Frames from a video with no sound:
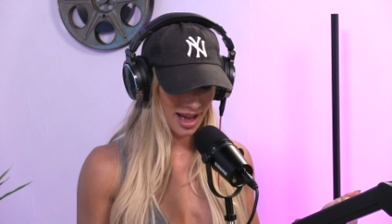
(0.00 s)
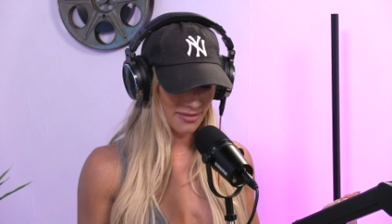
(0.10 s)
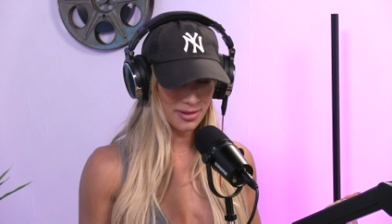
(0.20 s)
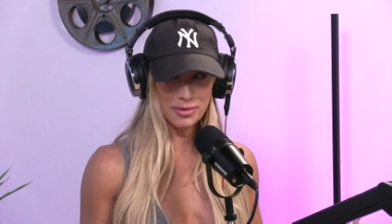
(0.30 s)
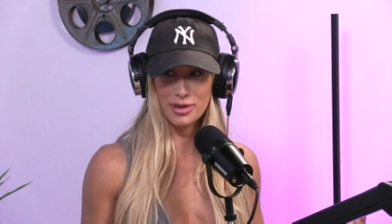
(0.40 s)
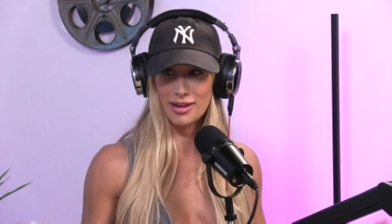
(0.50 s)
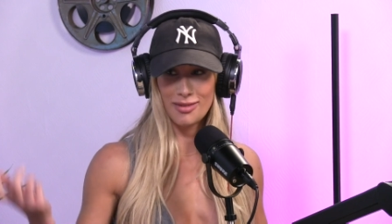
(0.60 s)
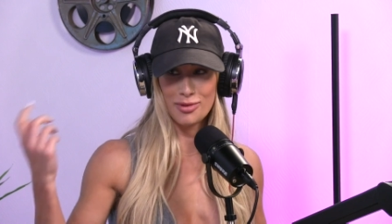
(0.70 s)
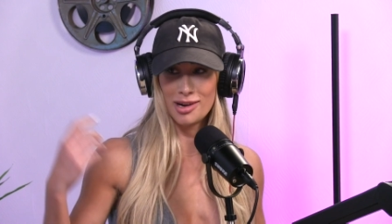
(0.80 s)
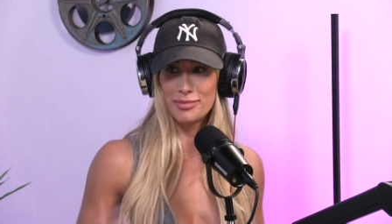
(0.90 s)
I feel like we could
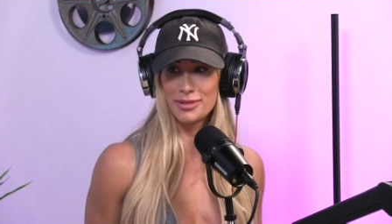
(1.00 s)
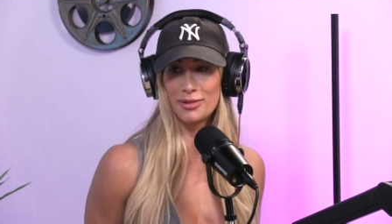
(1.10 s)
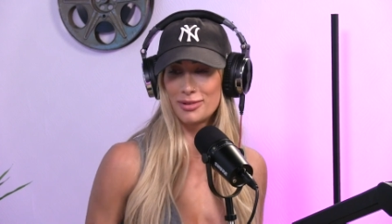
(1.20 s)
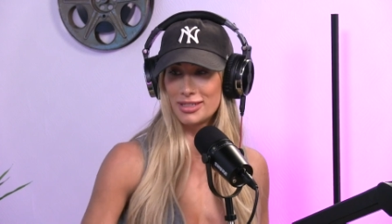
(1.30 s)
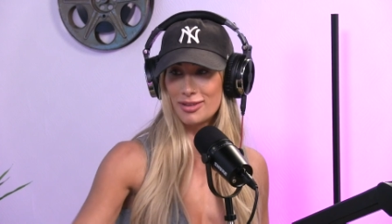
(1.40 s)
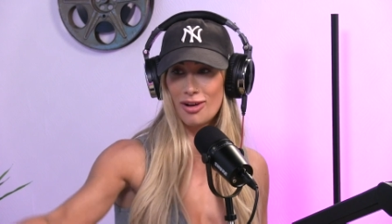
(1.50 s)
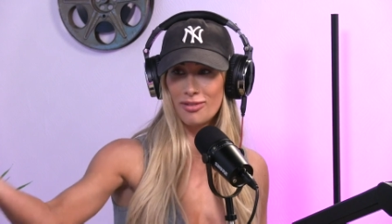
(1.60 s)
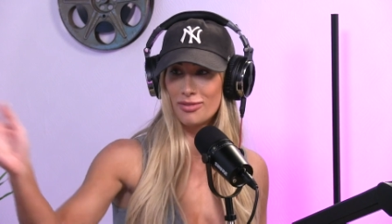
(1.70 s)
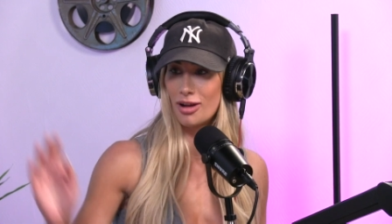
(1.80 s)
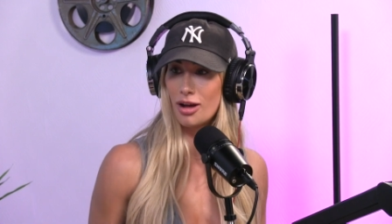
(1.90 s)
have one episode of just
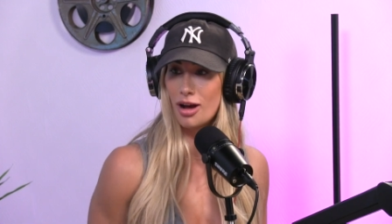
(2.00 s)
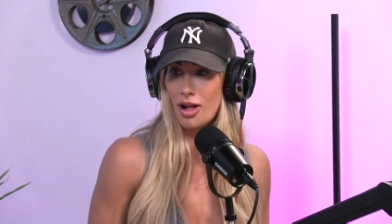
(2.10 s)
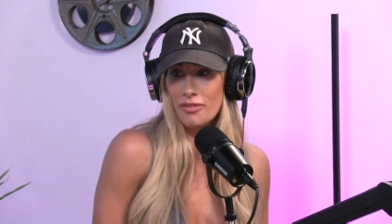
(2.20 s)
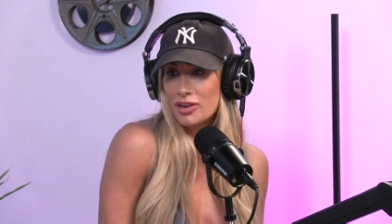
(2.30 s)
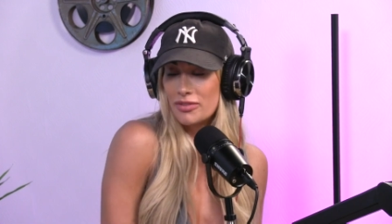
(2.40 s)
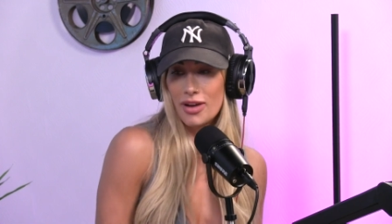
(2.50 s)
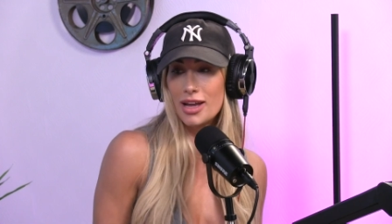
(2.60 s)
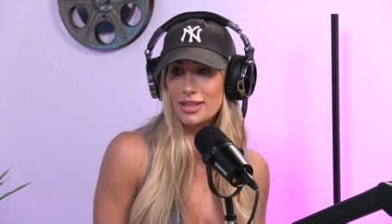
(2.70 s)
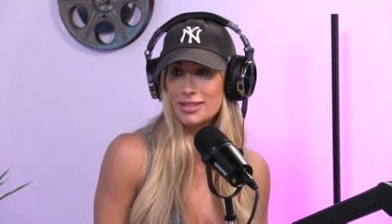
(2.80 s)
all of our fights.